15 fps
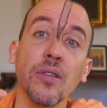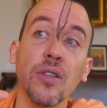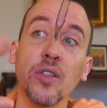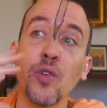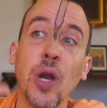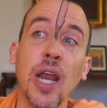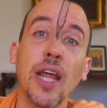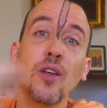
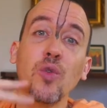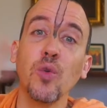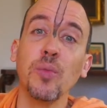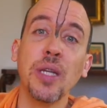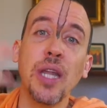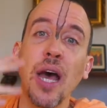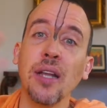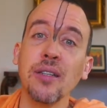relate to
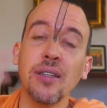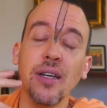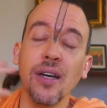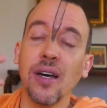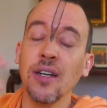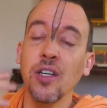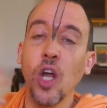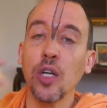Vedanta
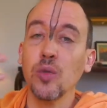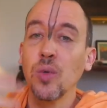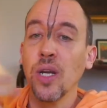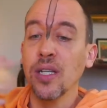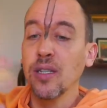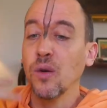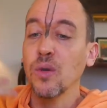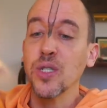and not
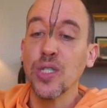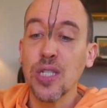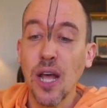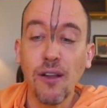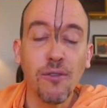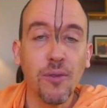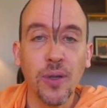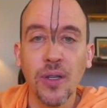relate
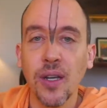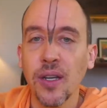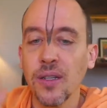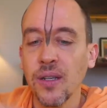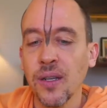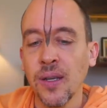ourselves with that.